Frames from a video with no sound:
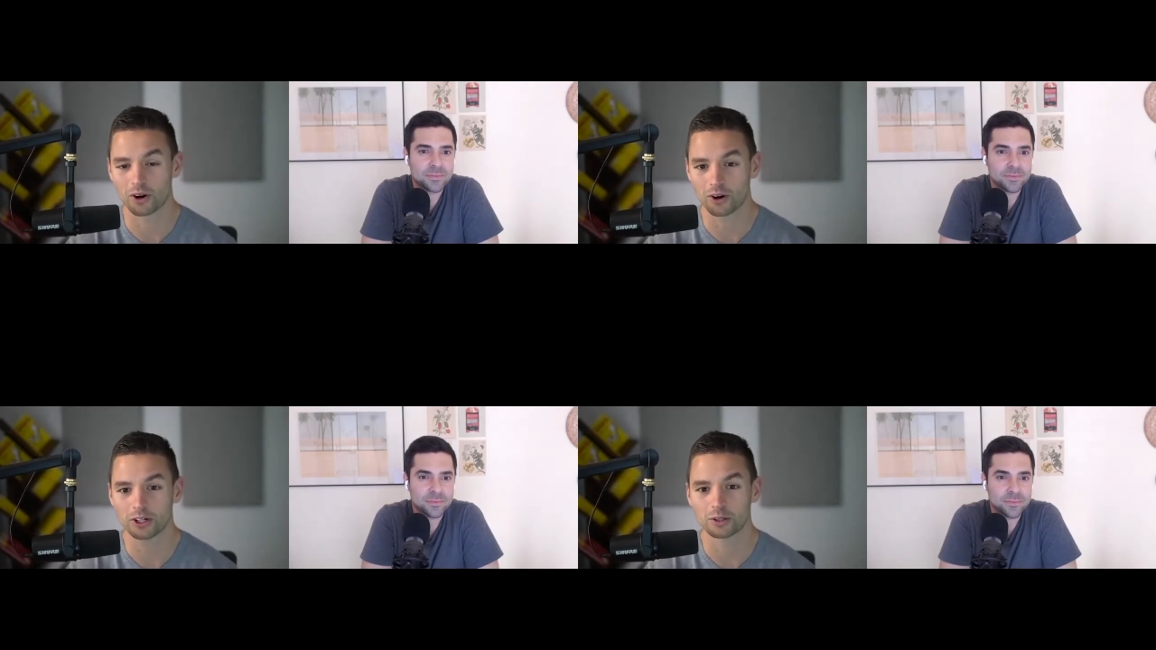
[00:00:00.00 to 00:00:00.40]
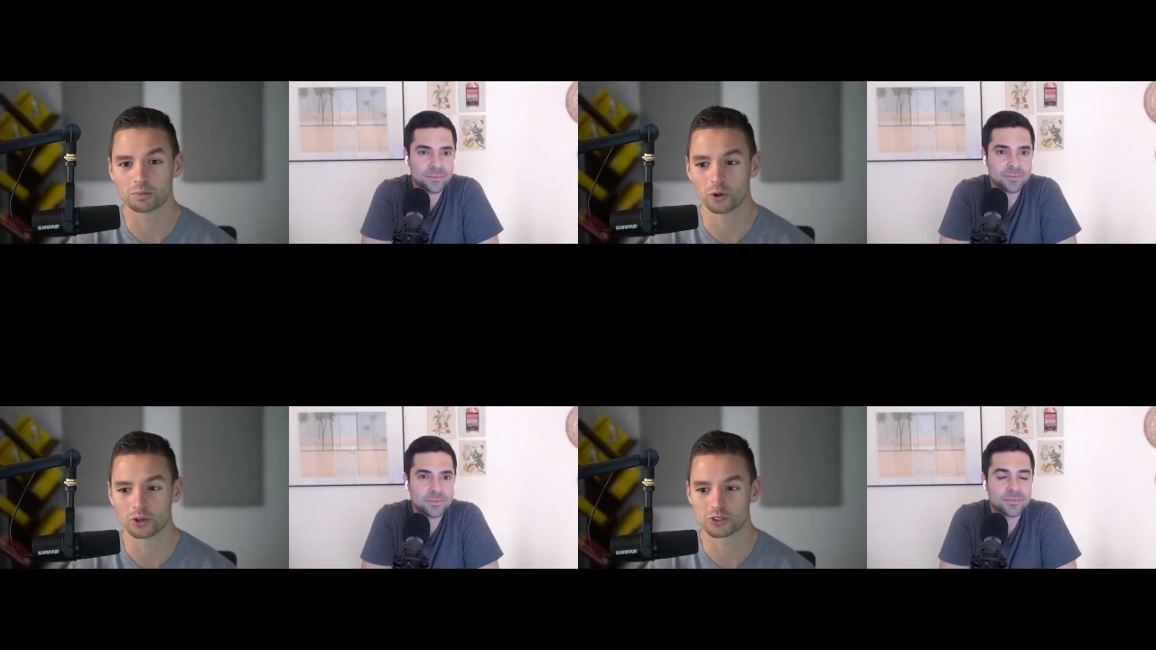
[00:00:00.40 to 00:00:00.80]
Speaker 1: are in a
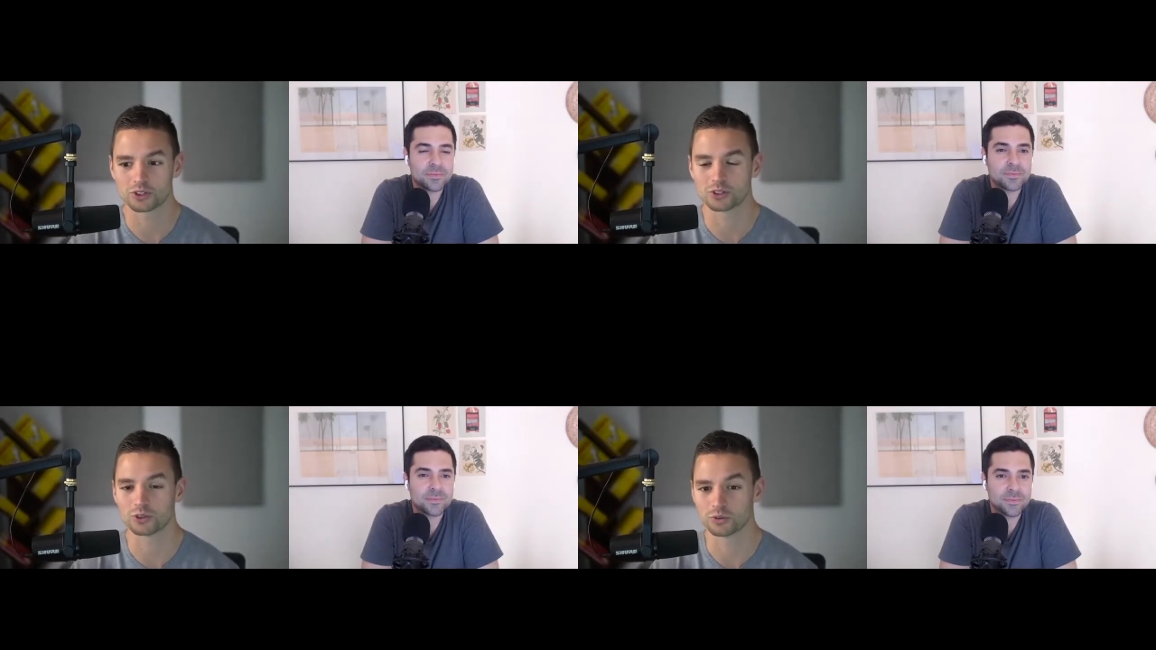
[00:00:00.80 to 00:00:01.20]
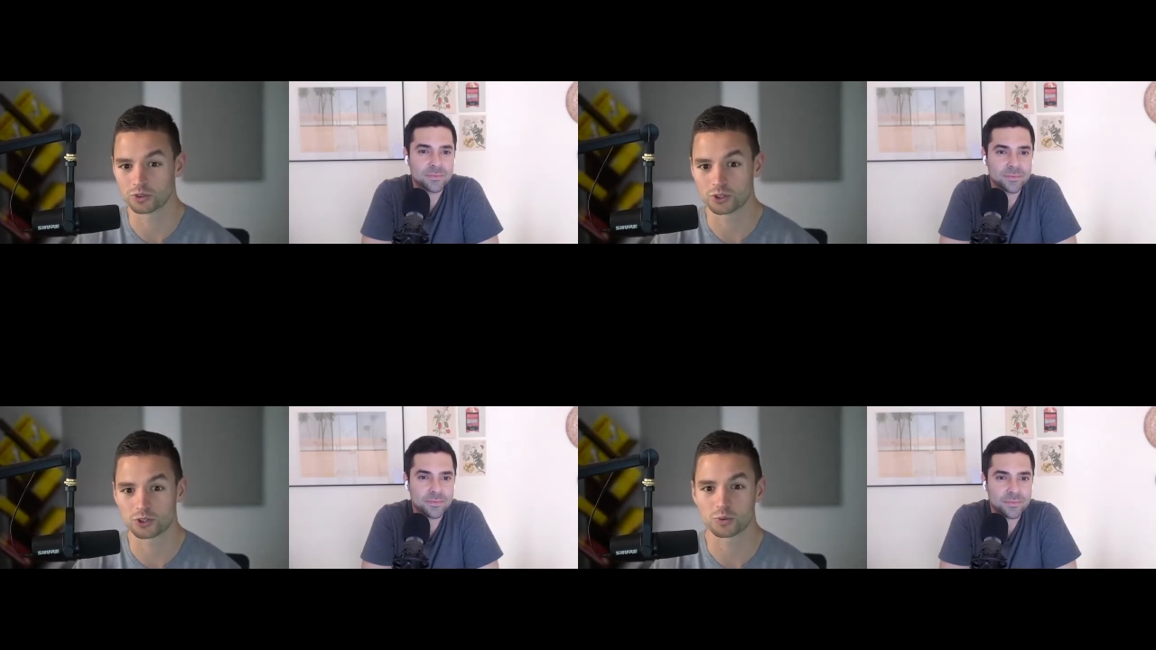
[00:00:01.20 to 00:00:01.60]
blue ocean to
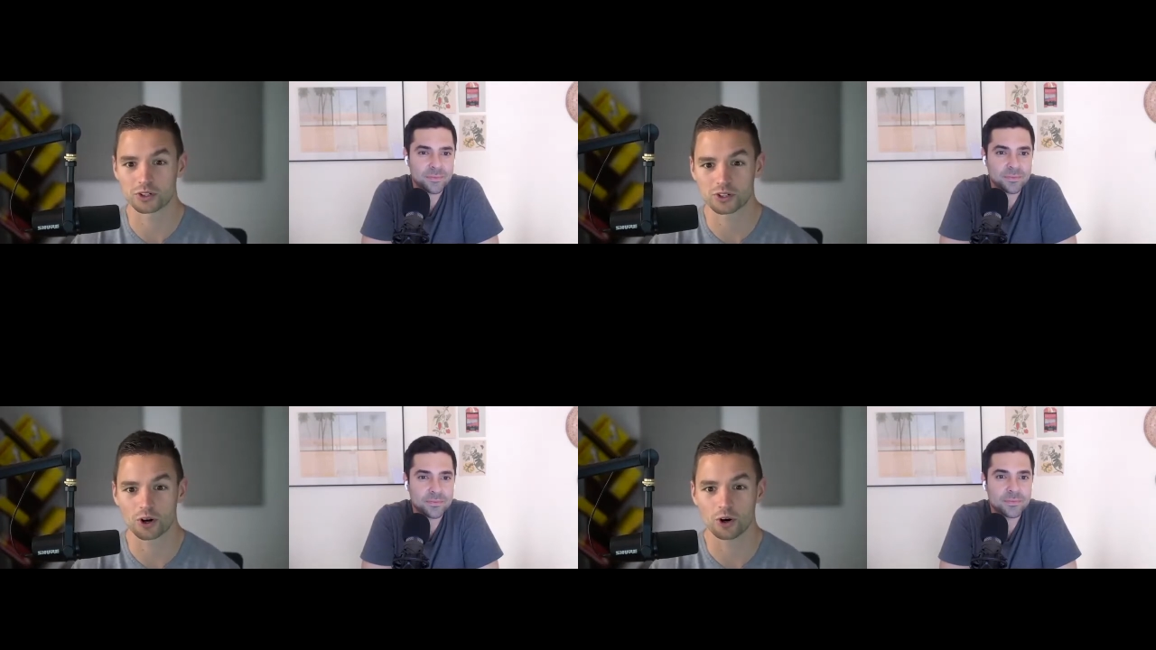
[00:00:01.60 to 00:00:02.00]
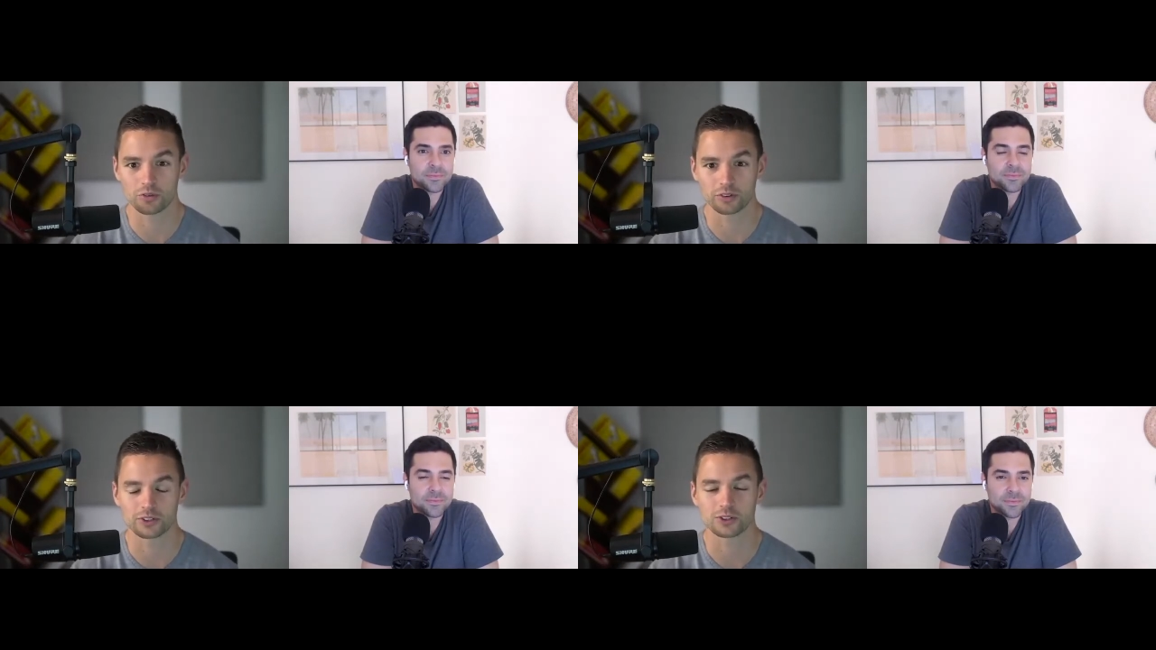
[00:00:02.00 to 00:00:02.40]
to switch
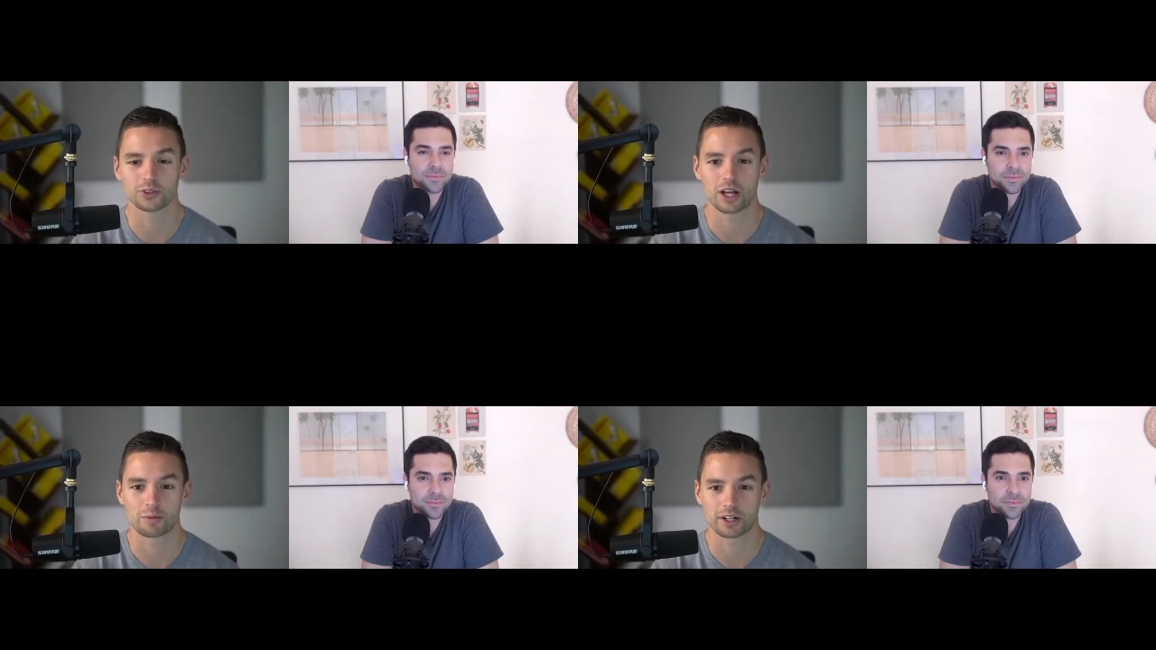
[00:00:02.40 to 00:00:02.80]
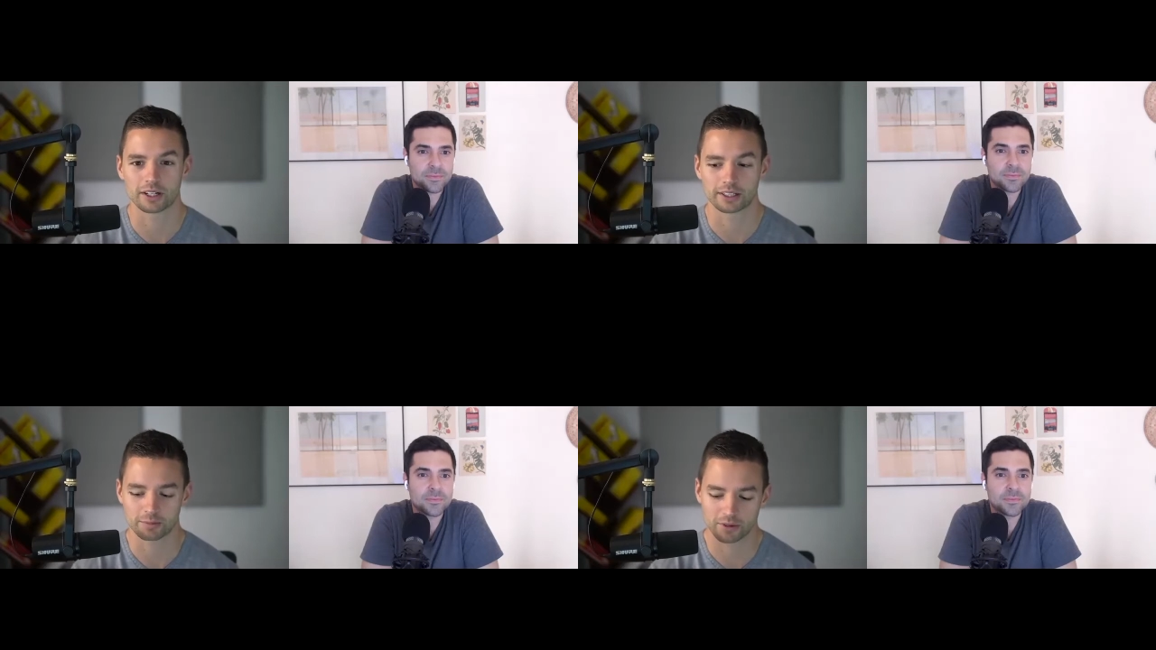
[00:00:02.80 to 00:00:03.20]
over to that
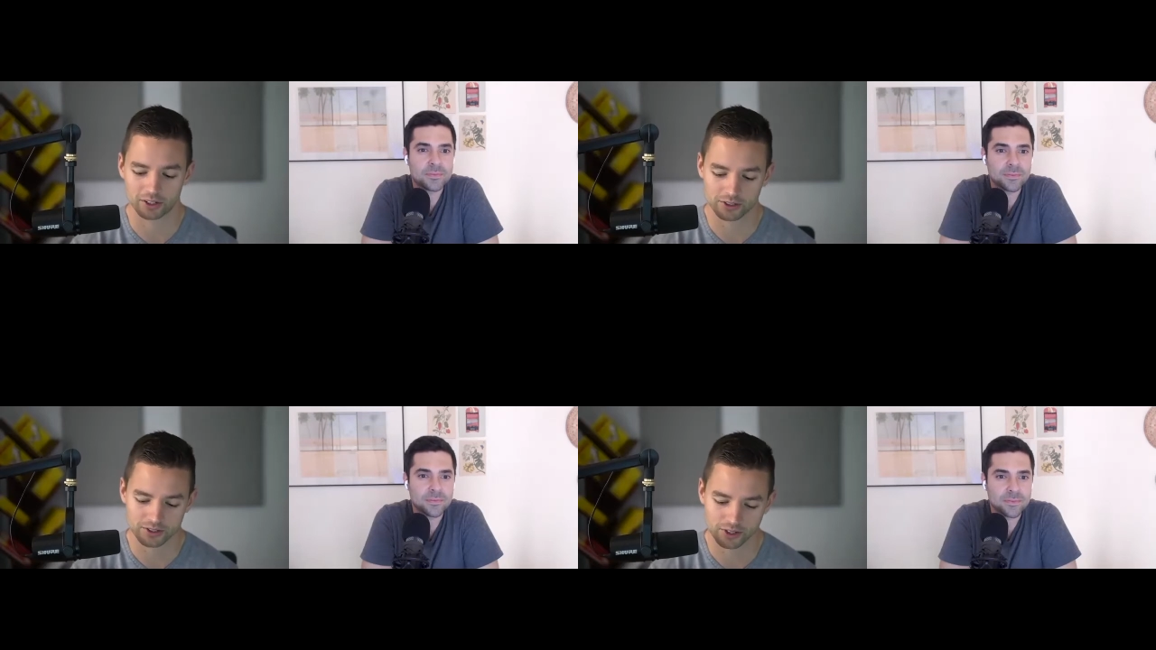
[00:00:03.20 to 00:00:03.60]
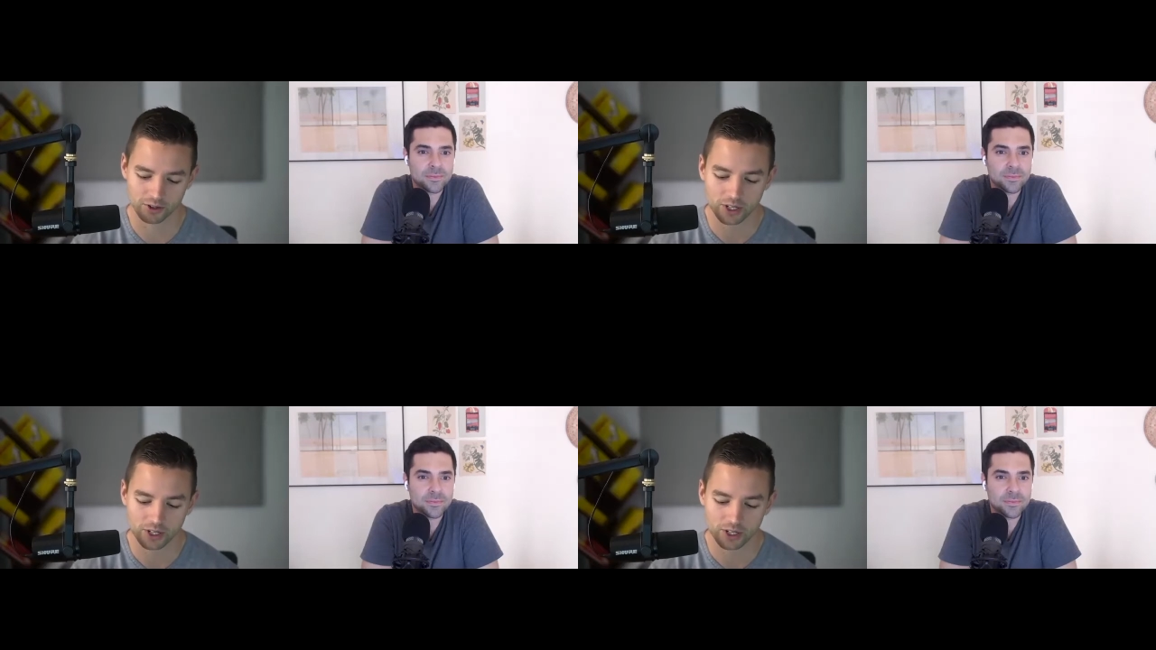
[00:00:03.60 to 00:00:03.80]
product led model. So